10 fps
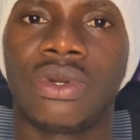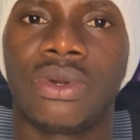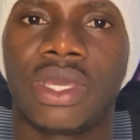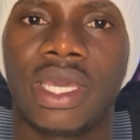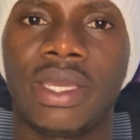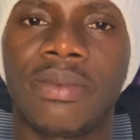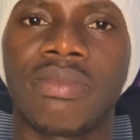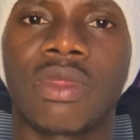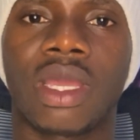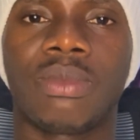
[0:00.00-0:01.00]
Okay,
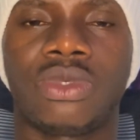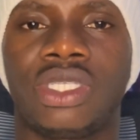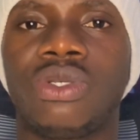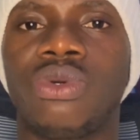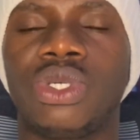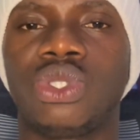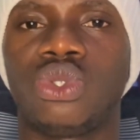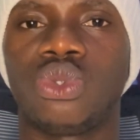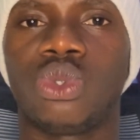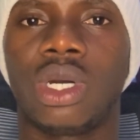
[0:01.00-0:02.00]
I'm still going
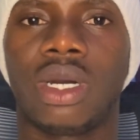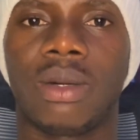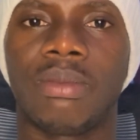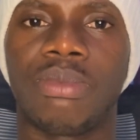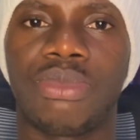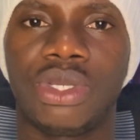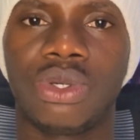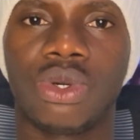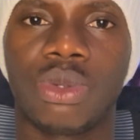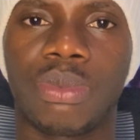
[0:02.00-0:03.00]
to
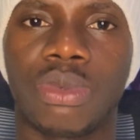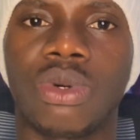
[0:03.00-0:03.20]
bring up